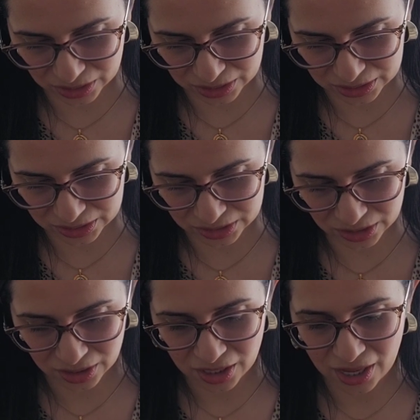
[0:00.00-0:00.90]
was
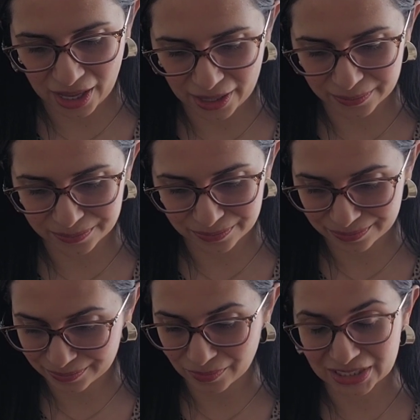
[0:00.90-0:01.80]
um,
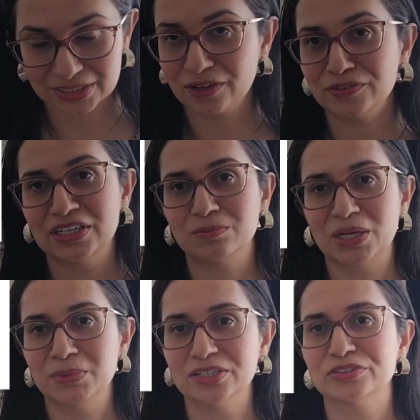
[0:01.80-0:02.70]
myself eating
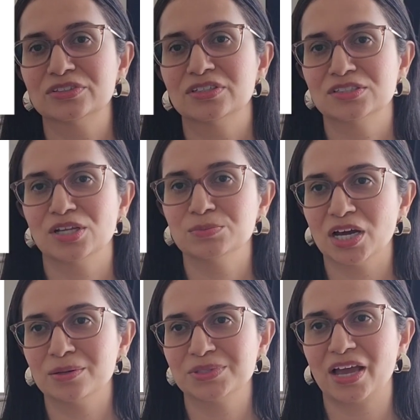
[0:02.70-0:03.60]
my meals.
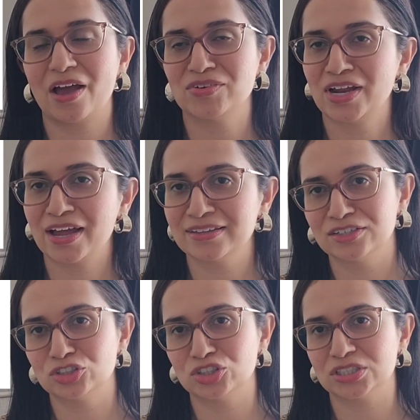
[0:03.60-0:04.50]
Sometimes I haven't had
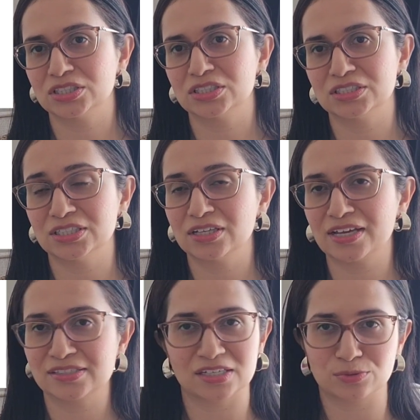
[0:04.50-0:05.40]
lunch till
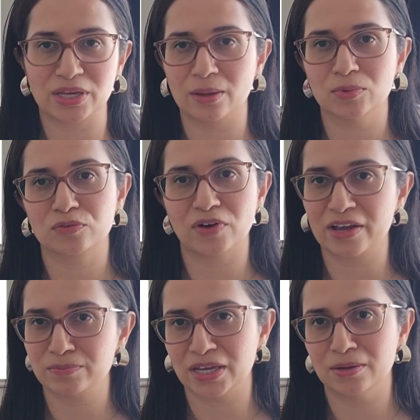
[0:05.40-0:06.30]
like 6 p.m. or
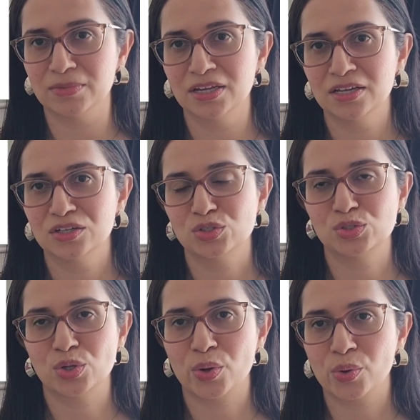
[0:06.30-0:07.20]
5 p.m.
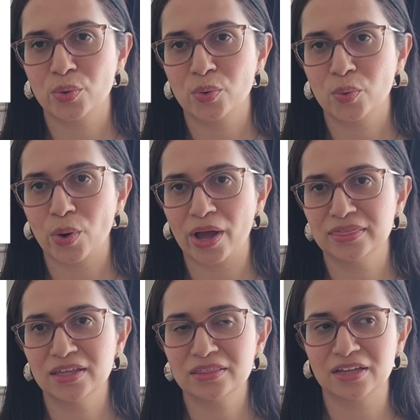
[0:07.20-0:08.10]
So I
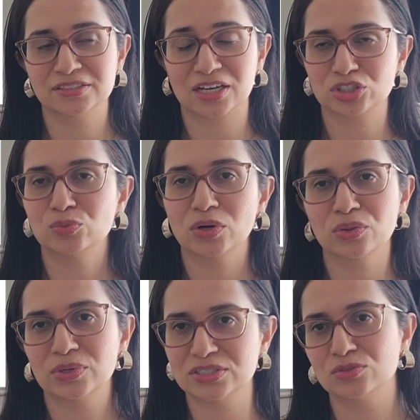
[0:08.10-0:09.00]
think that's actually one of
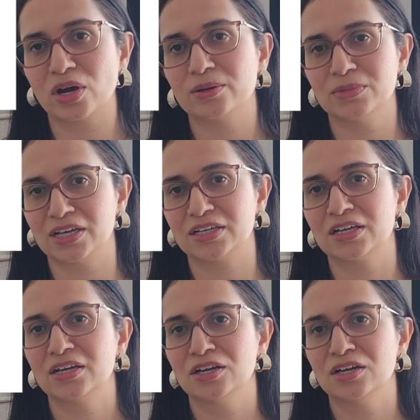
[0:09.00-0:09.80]
the reasons why I'm like